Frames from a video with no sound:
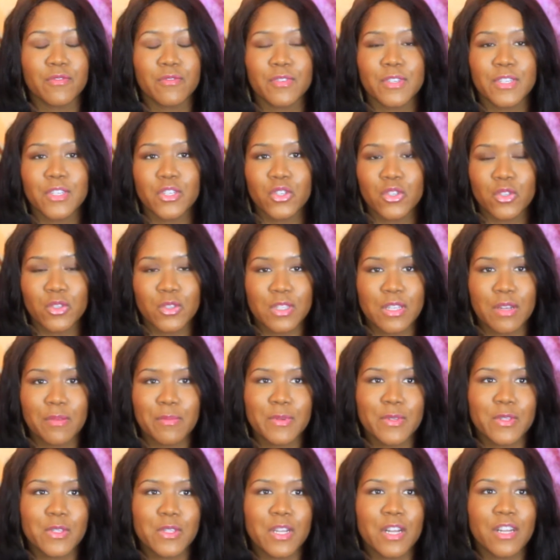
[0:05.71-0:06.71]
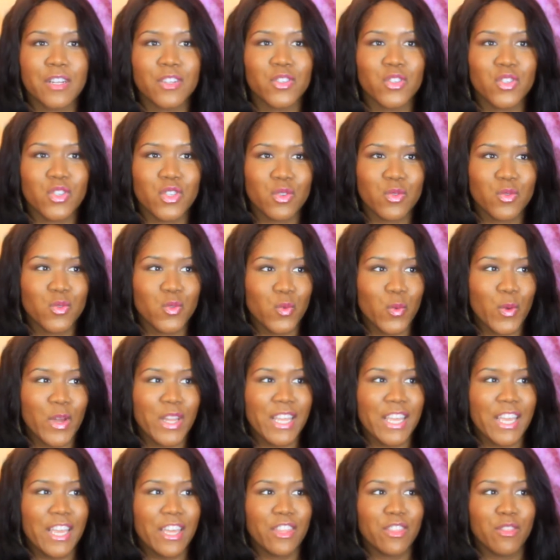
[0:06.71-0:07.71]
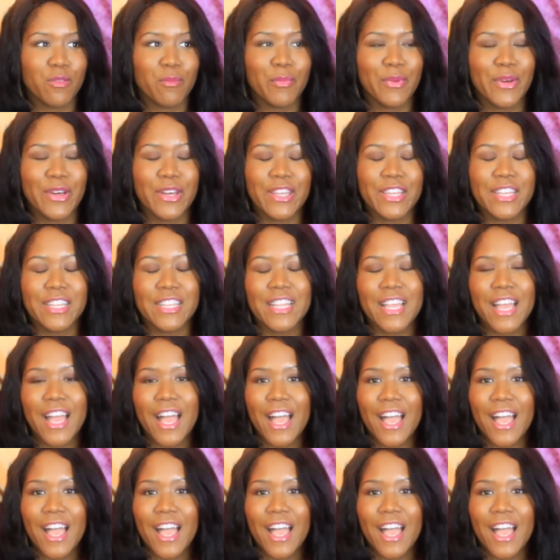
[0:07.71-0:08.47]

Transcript: Official summer starts June 20th, but